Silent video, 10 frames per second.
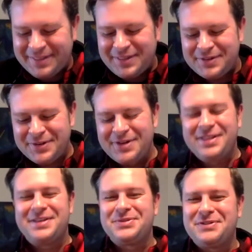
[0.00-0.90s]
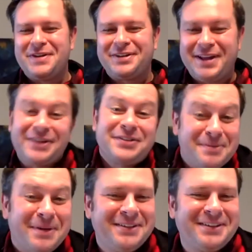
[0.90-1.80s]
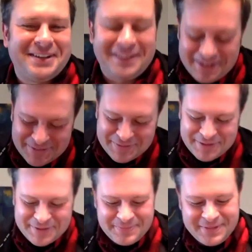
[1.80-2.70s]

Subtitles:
These are all things we've actually mentioned in the interview.